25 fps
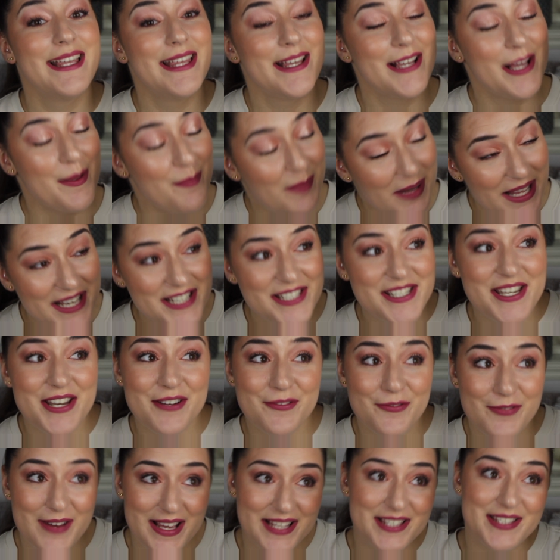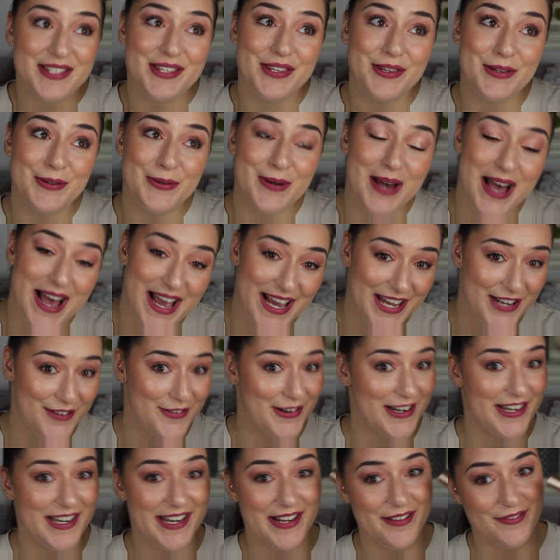Complexion Rescue
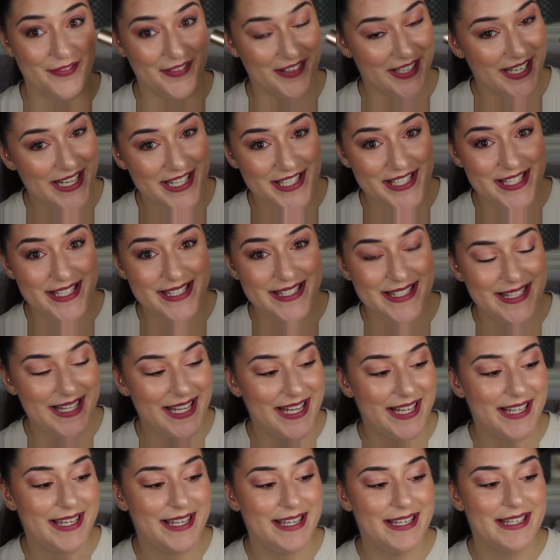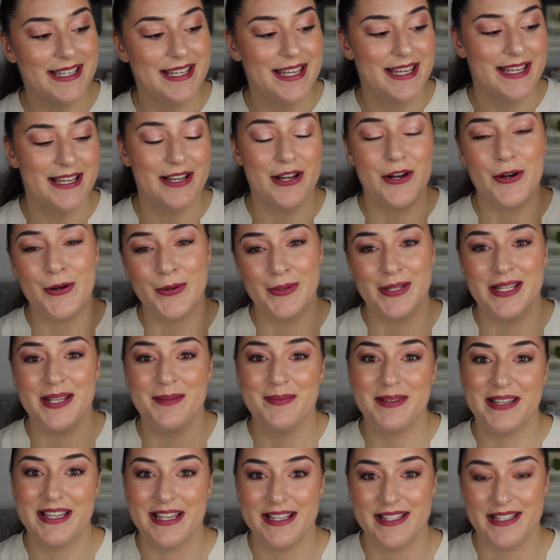Hydrating Foundation Stick, only
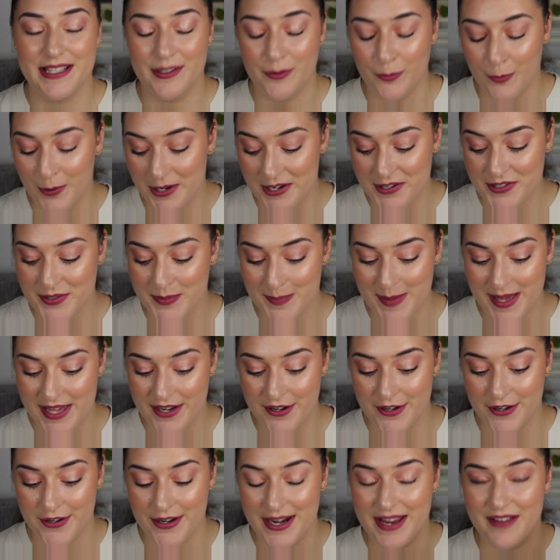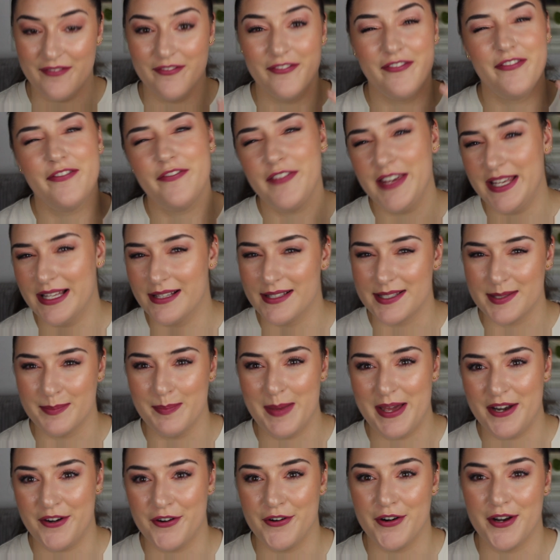because it wears better and feels
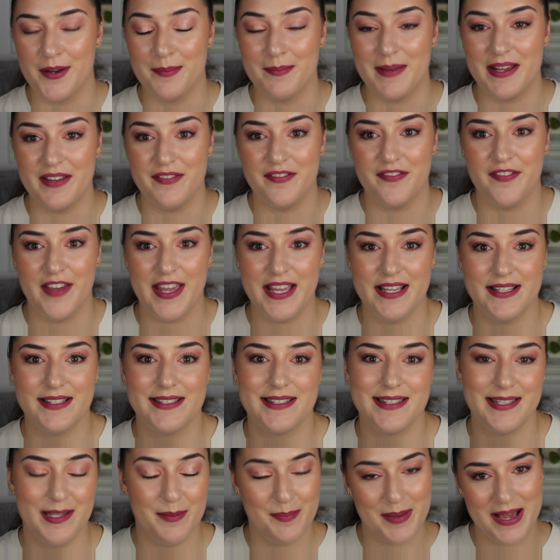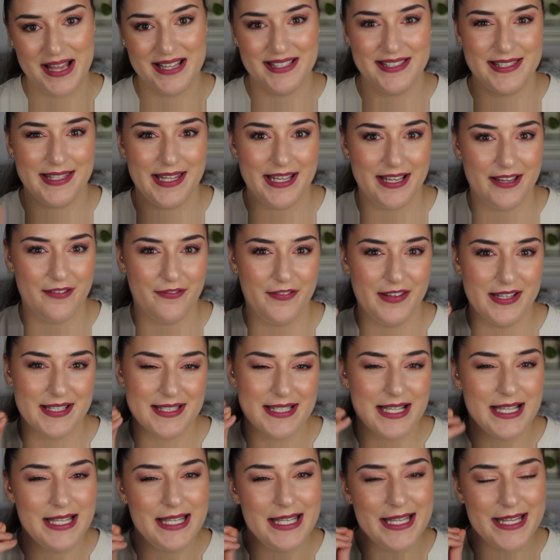better on my face. The pan stick
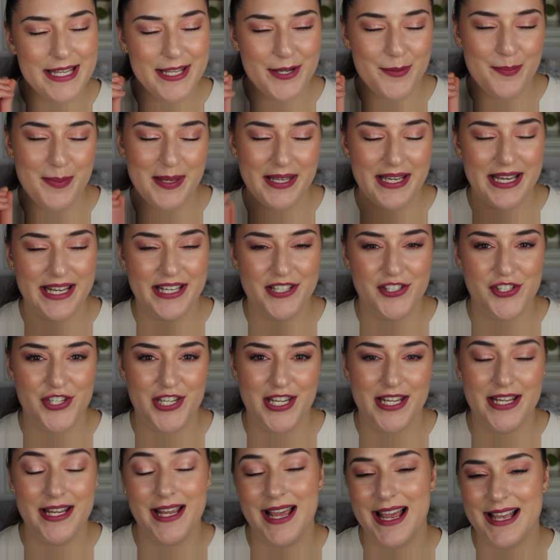feels a little bit itchy.